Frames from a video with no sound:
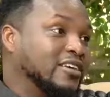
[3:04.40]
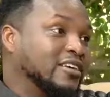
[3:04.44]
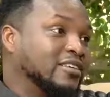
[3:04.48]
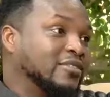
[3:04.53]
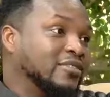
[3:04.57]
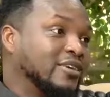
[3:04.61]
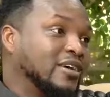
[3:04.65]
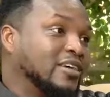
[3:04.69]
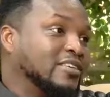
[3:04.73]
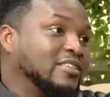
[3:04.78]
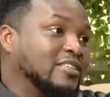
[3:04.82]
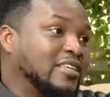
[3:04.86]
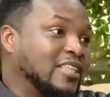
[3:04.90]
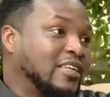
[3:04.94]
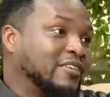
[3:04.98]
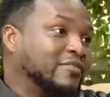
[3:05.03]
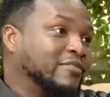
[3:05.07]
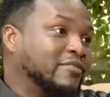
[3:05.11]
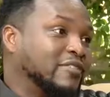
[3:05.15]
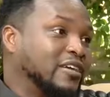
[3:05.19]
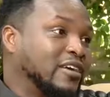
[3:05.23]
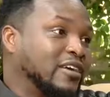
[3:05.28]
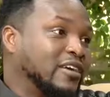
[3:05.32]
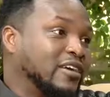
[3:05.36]
look at South
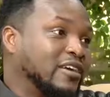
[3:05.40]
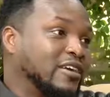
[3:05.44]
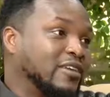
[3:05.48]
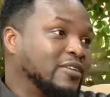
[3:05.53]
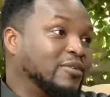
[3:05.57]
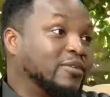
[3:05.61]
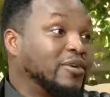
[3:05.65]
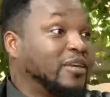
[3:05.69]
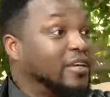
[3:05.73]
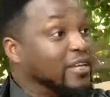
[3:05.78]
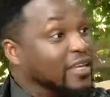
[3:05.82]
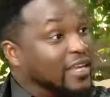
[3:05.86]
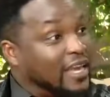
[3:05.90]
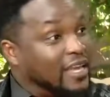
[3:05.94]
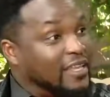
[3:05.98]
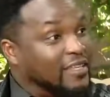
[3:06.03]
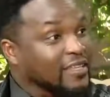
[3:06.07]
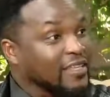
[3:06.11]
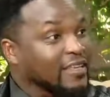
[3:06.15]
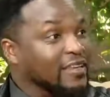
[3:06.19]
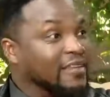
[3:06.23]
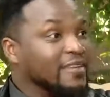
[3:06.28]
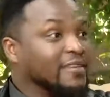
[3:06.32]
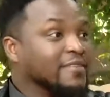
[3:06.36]
Africa, look at
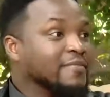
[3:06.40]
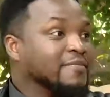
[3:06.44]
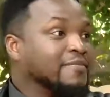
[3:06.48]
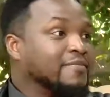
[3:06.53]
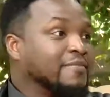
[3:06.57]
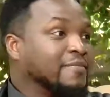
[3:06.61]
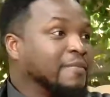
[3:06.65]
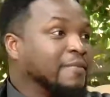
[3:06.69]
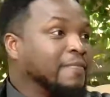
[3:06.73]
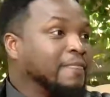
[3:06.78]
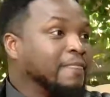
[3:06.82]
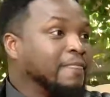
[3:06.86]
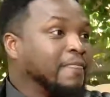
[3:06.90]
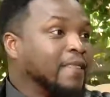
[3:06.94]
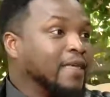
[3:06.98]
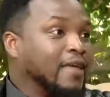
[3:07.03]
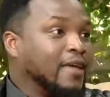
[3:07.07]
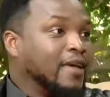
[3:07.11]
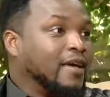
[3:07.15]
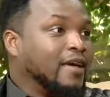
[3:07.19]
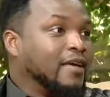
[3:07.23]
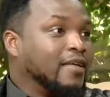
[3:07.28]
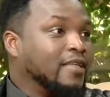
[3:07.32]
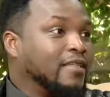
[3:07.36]
Kenya.
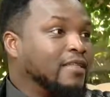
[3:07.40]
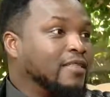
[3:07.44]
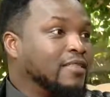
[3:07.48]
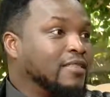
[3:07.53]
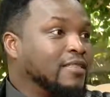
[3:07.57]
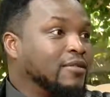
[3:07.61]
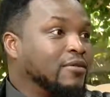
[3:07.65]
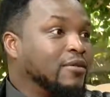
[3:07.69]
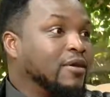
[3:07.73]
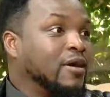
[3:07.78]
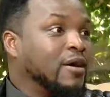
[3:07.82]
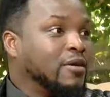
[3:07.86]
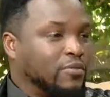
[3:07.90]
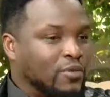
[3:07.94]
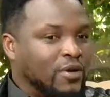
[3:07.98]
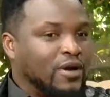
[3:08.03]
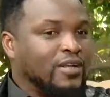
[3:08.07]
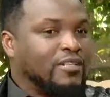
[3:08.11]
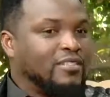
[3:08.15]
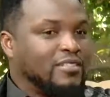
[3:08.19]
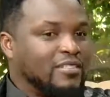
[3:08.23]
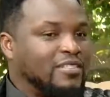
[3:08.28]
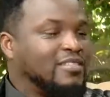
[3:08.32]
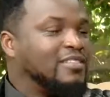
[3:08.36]
They were
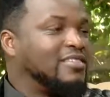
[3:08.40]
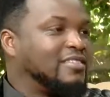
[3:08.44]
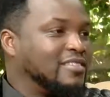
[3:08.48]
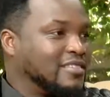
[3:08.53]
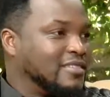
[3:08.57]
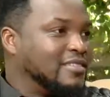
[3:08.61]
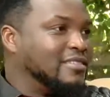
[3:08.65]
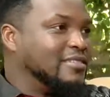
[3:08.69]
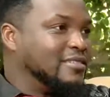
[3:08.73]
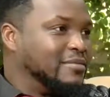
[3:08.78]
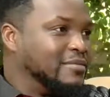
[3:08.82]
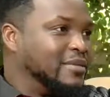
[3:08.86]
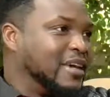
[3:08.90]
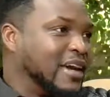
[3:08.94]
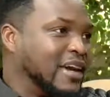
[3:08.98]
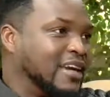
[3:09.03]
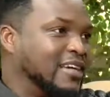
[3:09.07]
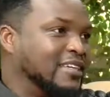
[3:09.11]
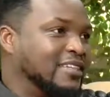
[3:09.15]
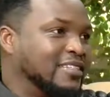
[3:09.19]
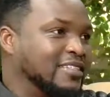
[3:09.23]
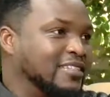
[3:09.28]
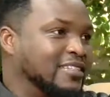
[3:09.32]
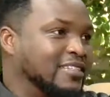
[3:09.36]
once
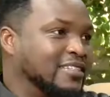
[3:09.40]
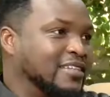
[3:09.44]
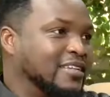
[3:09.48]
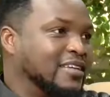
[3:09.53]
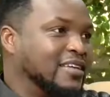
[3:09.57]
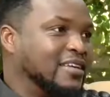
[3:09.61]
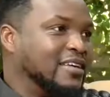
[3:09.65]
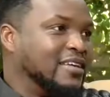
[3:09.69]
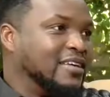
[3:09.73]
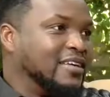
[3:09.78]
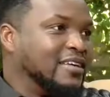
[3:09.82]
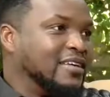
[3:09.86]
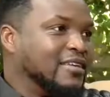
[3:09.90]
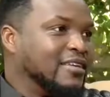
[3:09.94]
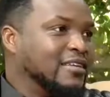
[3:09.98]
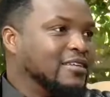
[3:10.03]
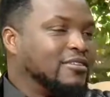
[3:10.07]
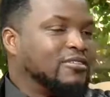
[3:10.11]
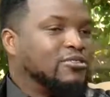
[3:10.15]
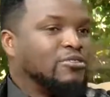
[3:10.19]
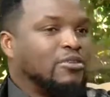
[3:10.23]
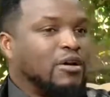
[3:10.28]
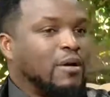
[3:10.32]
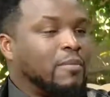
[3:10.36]
behind.
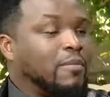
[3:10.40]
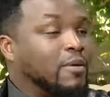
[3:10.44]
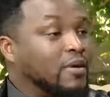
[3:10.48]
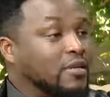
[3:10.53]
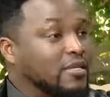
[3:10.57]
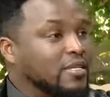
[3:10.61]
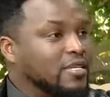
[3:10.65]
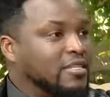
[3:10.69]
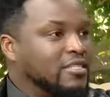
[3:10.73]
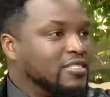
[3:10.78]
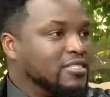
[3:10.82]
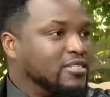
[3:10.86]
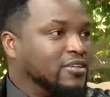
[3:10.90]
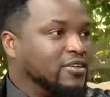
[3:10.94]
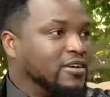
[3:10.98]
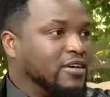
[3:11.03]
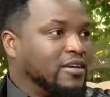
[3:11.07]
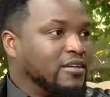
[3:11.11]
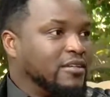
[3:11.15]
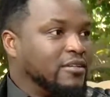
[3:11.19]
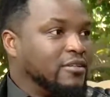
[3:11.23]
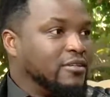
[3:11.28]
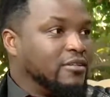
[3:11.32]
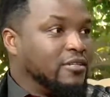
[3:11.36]
Let's talk about Nigeria,
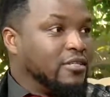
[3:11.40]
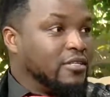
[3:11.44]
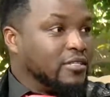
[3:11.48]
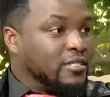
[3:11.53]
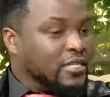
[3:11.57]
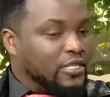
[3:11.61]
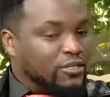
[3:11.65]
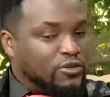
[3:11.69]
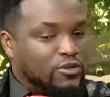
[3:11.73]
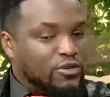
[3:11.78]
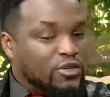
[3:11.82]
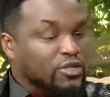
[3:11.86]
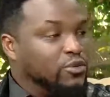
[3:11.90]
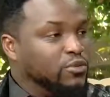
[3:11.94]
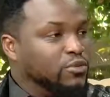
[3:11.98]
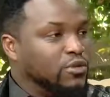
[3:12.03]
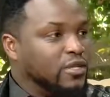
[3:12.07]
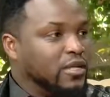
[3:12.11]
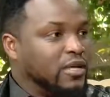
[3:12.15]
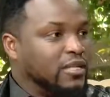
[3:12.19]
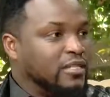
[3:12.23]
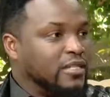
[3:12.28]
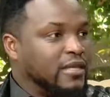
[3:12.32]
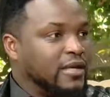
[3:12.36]
the
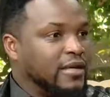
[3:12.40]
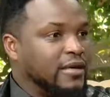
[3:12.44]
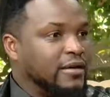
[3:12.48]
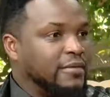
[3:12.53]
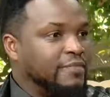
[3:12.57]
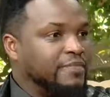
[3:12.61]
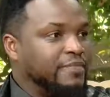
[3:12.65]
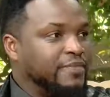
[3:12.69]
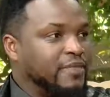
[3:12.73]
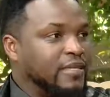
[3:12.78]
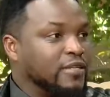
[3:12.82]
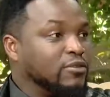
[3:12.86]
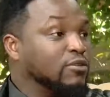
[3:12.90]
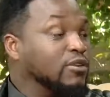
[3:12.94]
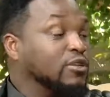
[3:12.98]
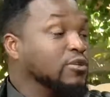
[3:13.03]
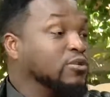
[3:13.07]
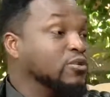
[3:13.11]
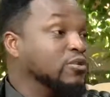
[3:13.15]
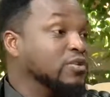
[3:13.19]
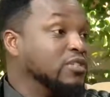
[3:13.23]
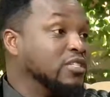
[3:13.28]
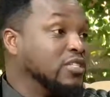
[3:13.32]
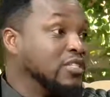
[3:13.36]

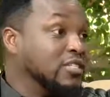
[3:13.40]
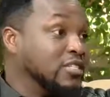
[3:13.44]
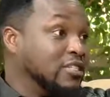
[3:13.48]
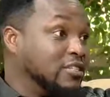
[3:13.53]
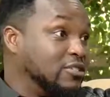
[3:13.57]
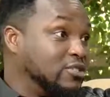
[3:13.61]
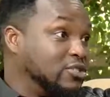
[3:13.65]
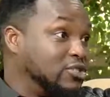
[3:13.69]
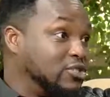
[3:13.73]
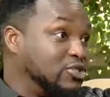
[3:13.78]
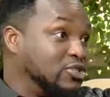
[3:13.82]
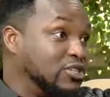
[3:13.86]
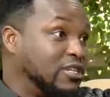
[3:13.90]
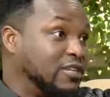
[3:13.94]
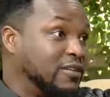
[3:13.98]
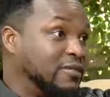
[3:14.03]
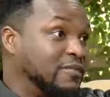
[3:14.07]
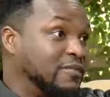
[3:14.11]
Nollywood industry.